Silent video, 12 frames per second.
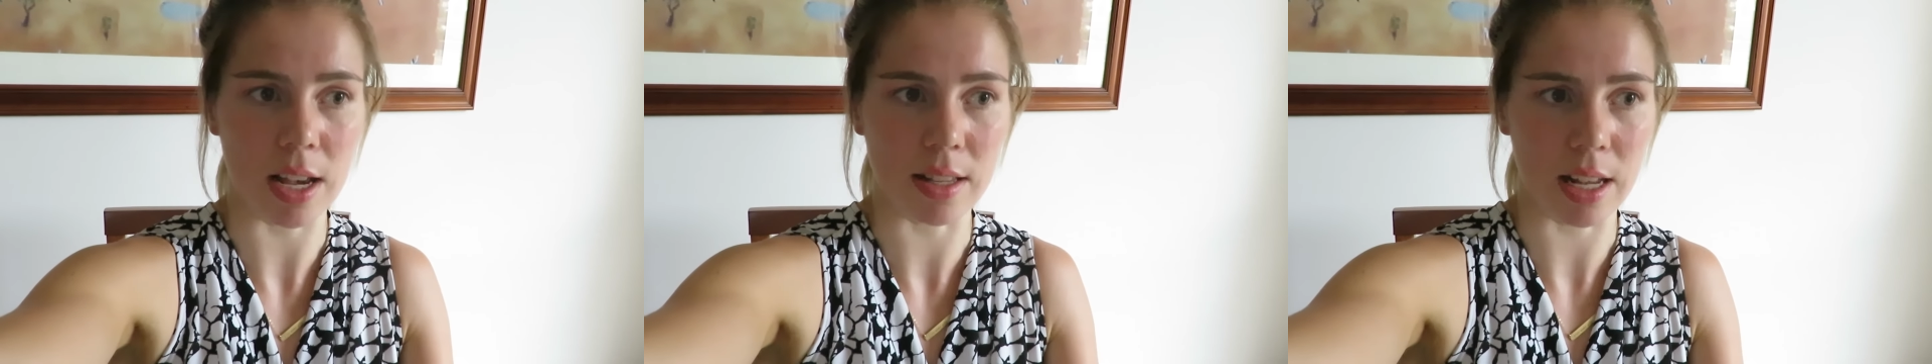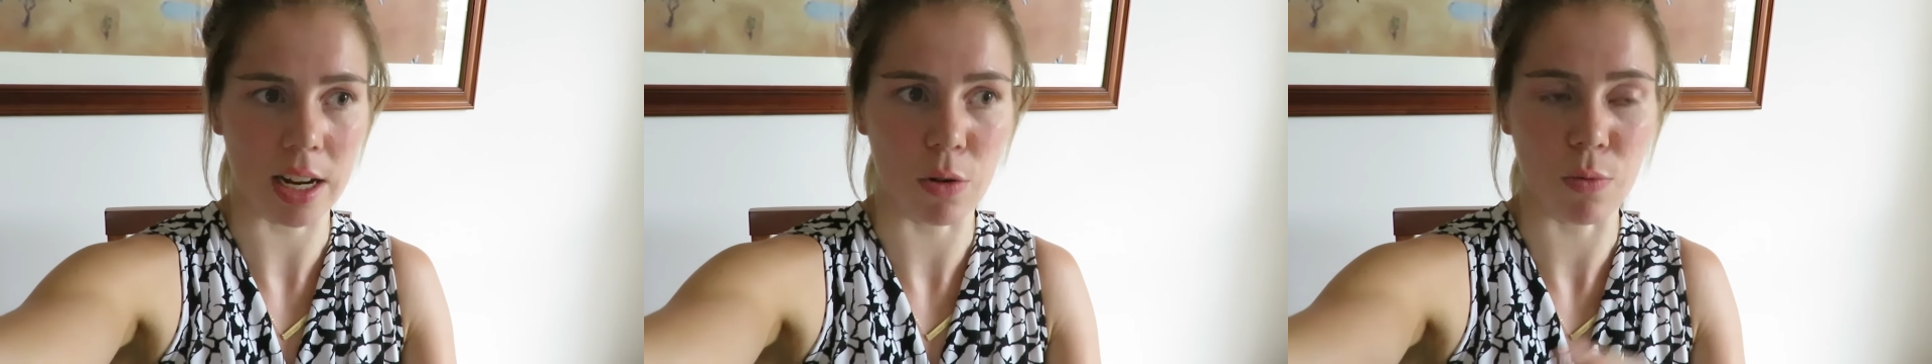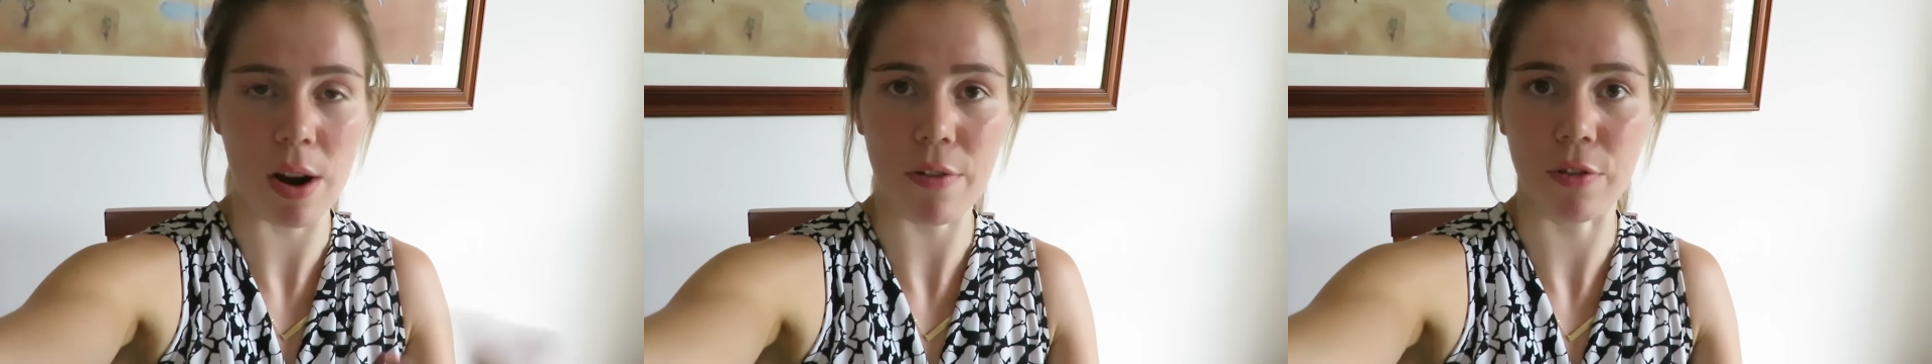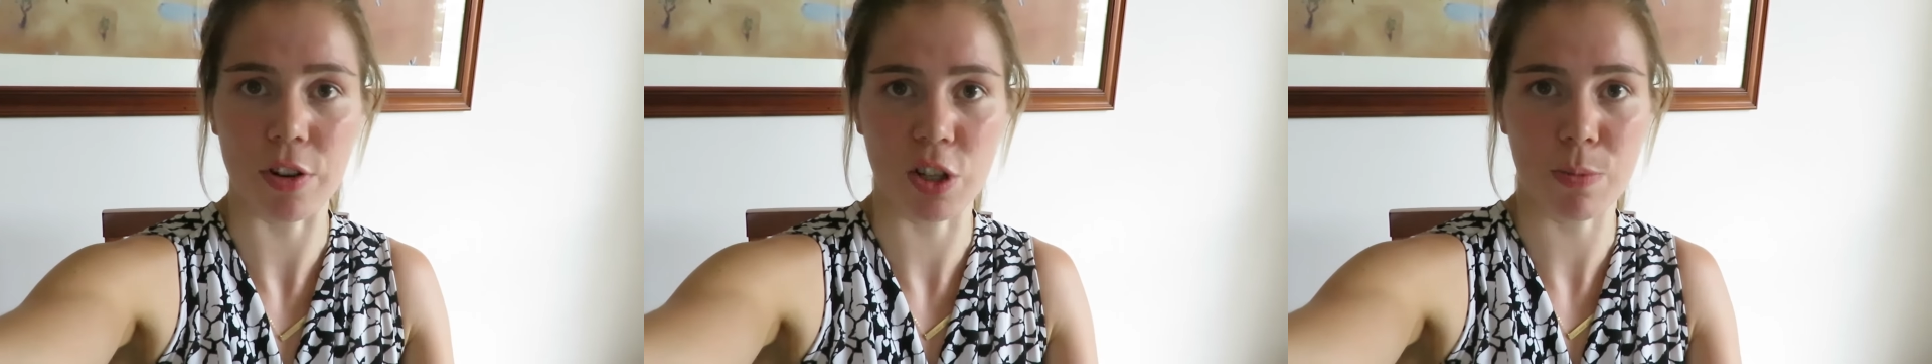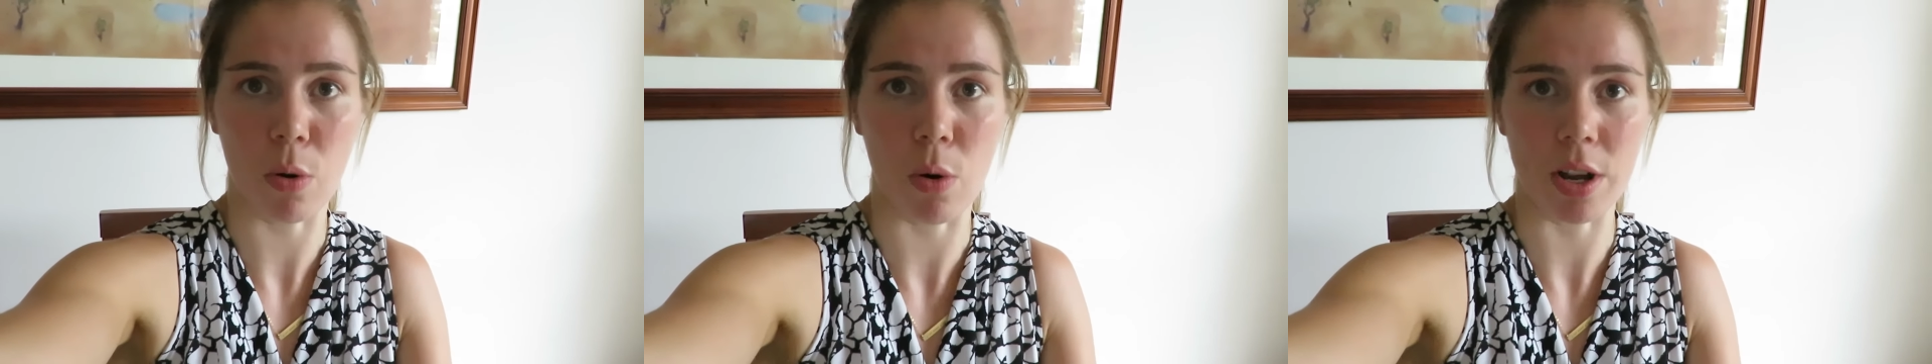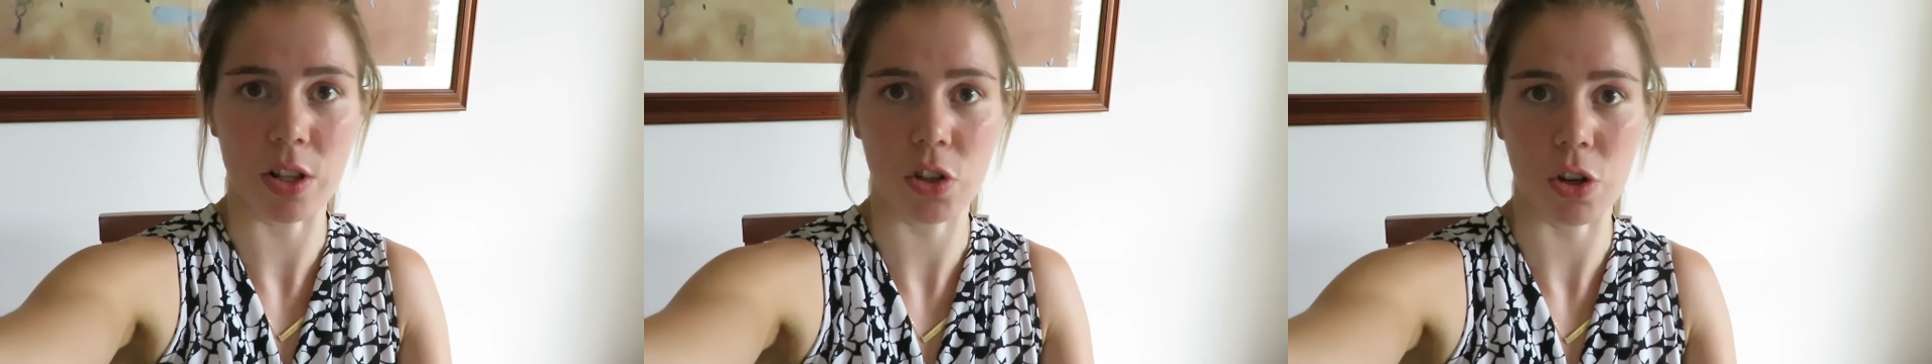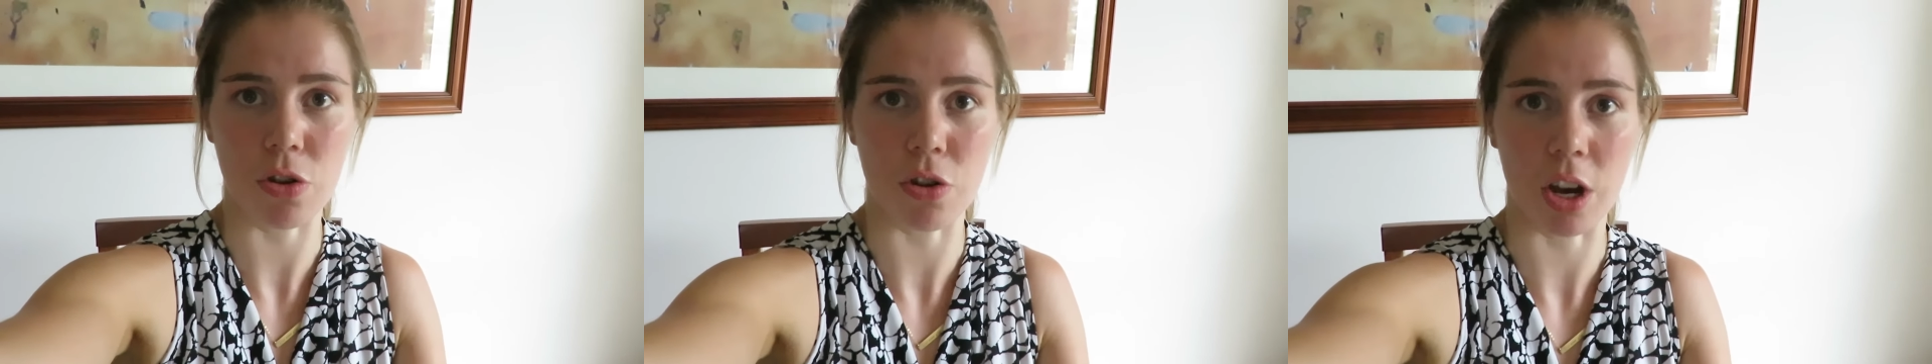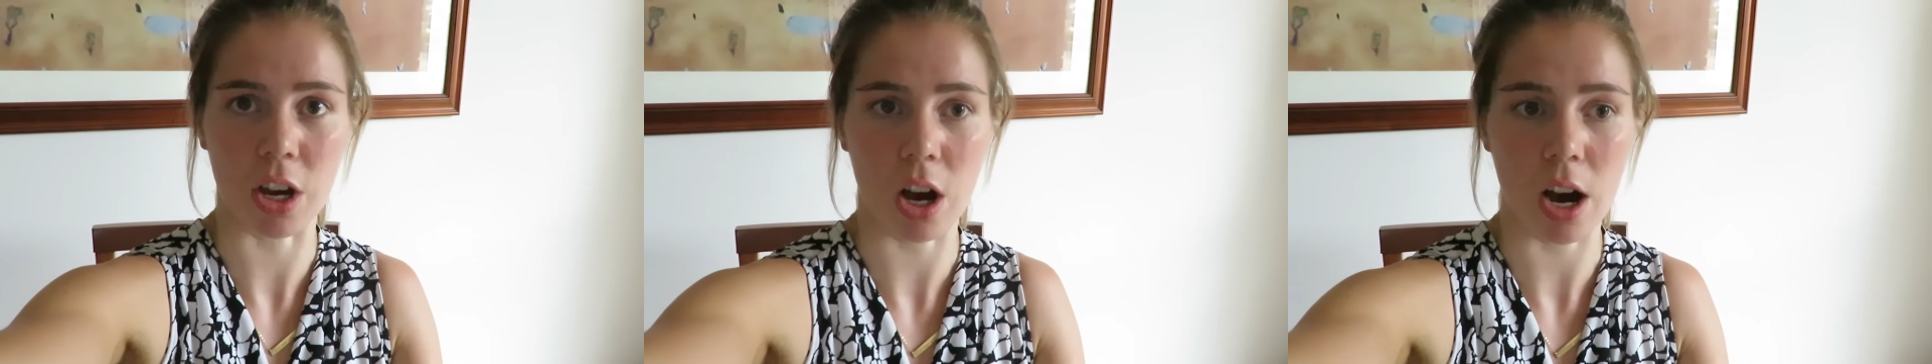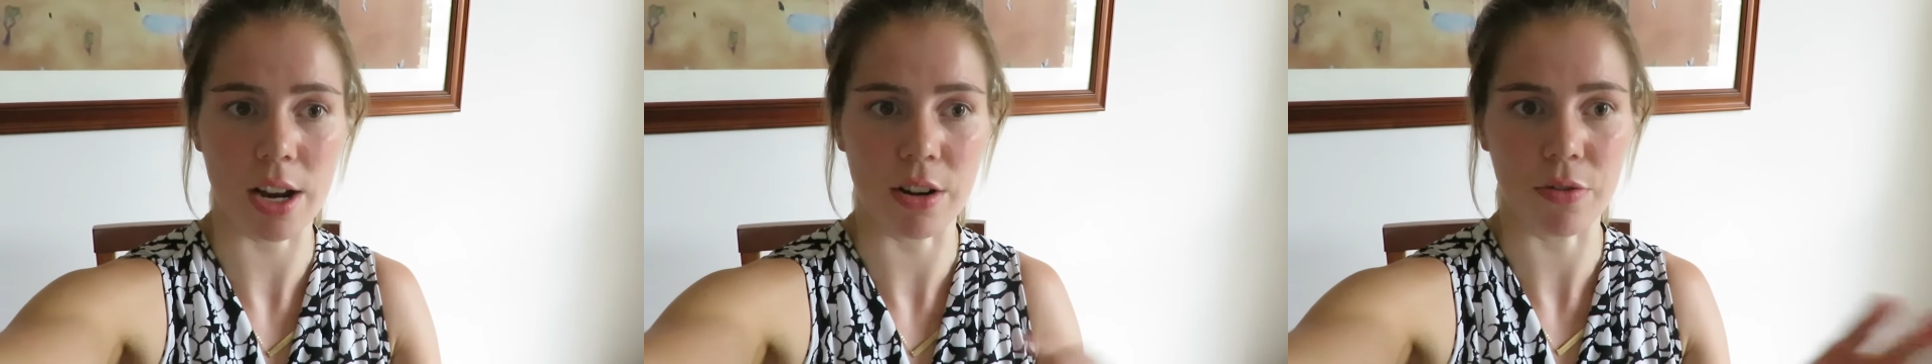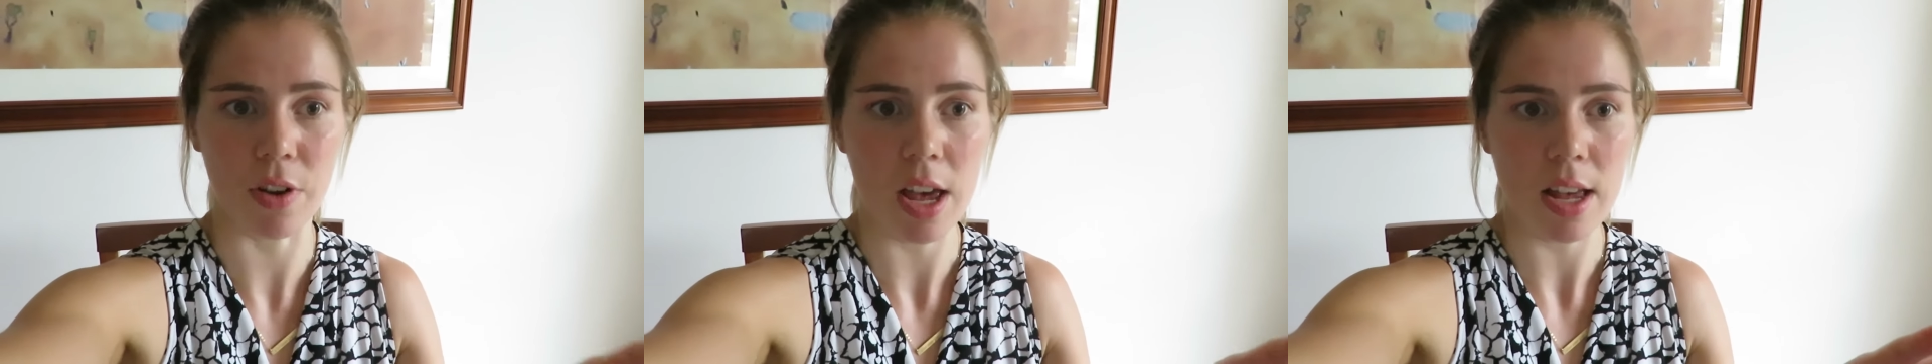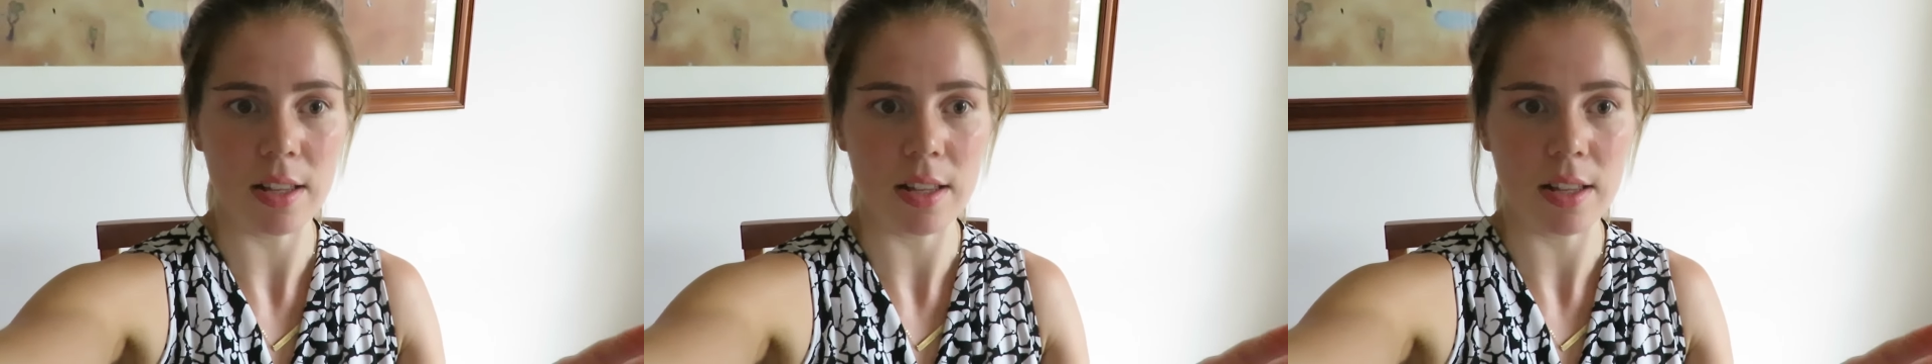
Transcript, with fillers: as like a reference point so you can kind of